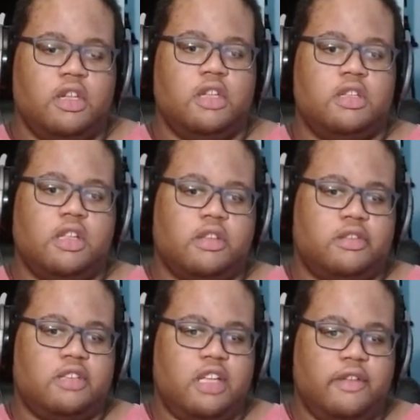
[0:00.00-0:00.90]
the other
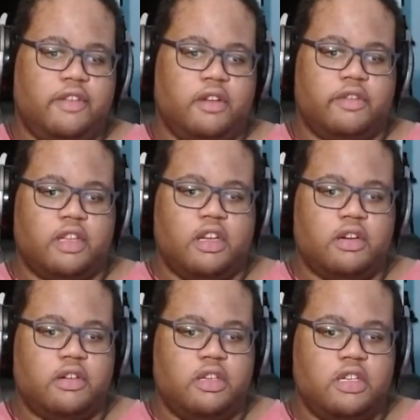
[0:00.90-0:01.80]
TV over
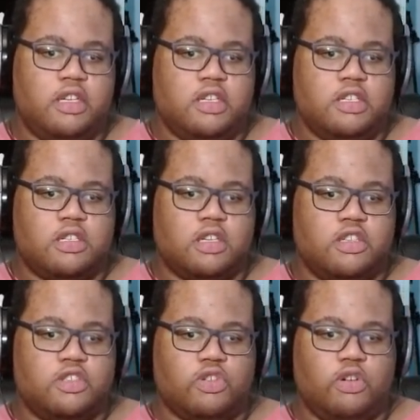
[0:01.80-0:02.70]
there, is
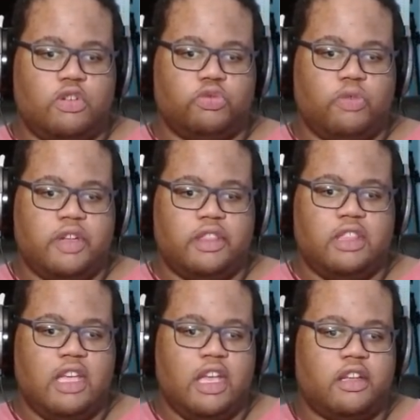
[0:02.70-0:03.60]
controlled with
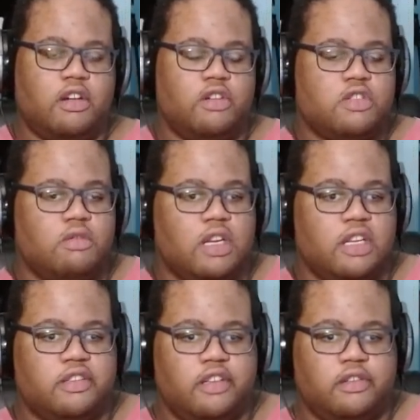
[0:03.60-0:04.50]
the echo. So when I
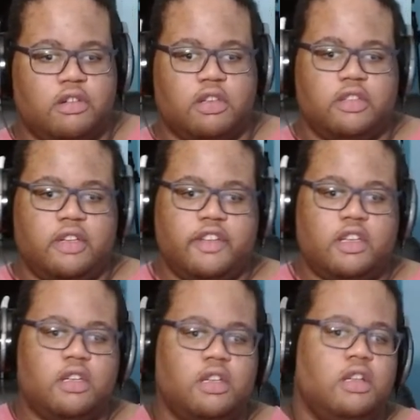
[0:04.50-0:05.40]
say turn on
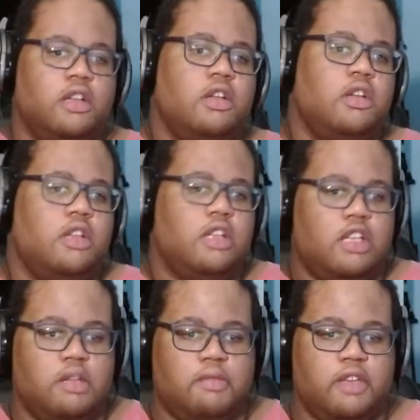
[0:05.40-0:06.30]
TV,
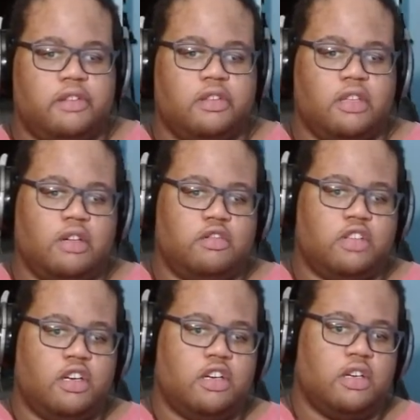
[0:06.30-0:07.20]
it just
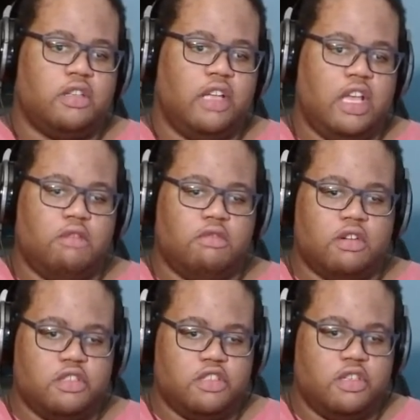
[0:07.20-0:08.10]
turn on the A
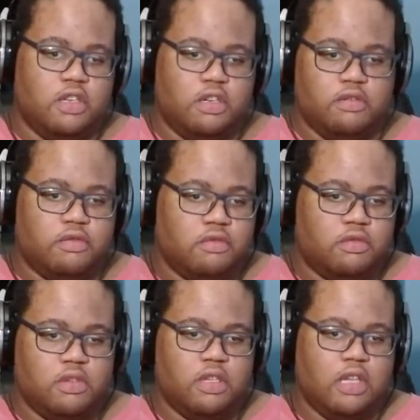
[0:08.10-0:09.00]
words,
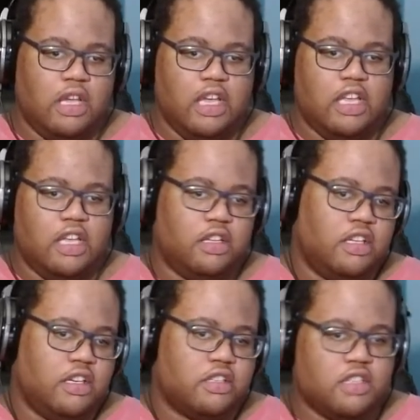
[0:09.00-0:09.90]

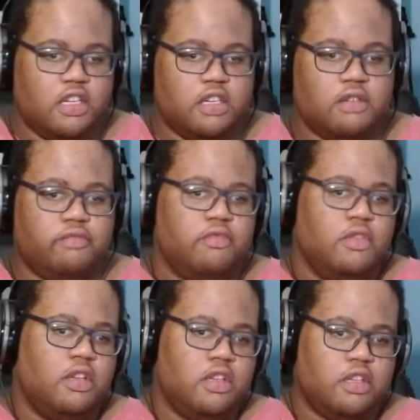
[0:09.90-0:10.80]
ALEXA.
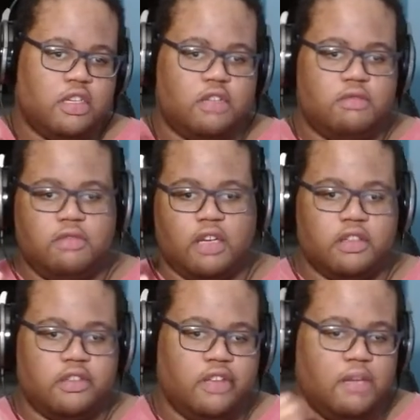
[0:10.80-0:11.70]
Not
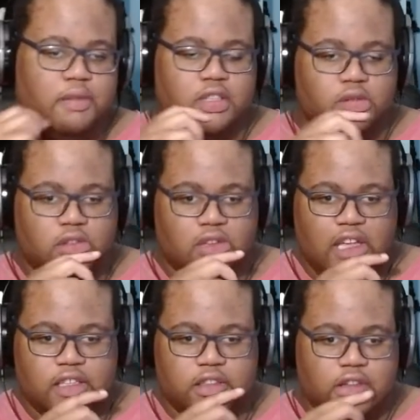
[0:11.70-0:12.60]
gonna say it because it will
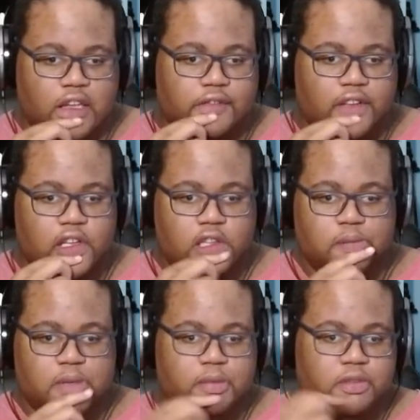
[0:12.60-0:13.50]
activate other
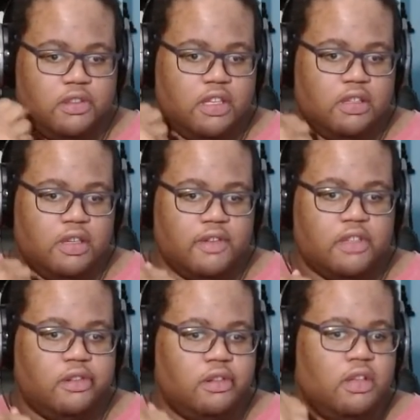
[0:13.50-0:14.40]
people's
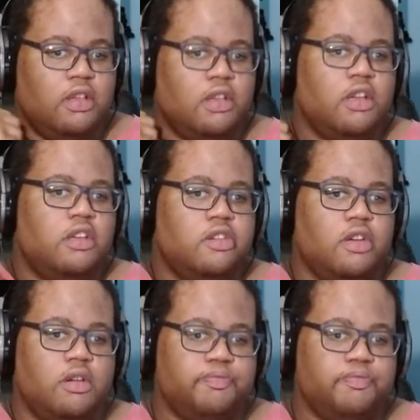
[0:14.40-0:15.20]
TVs, so,